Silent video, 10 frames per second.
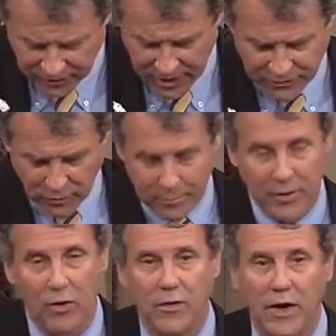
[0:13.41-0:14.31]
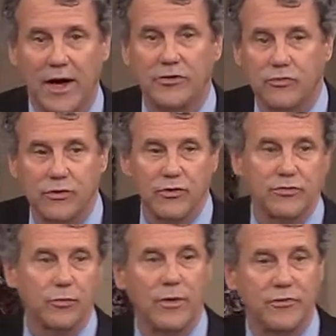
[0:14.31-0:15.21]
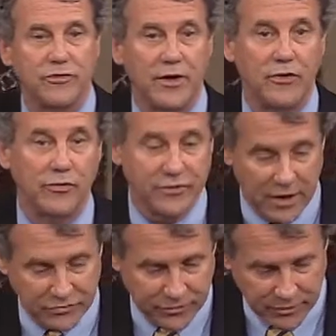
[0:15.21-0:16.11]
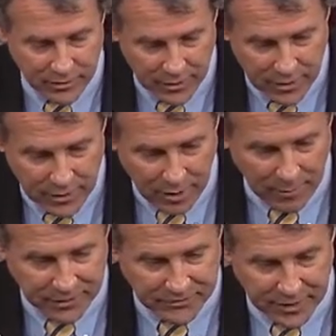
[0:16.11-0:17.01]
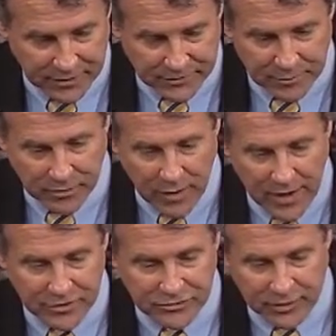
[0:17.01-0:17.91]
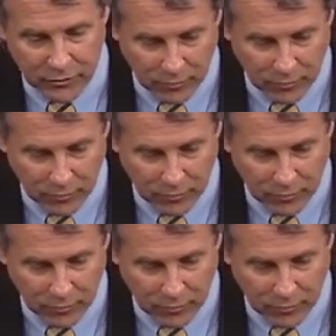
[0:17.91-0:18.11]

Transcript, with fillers: led to a bill that I introduced with Senator Tester, a Montana Democrat, and Senator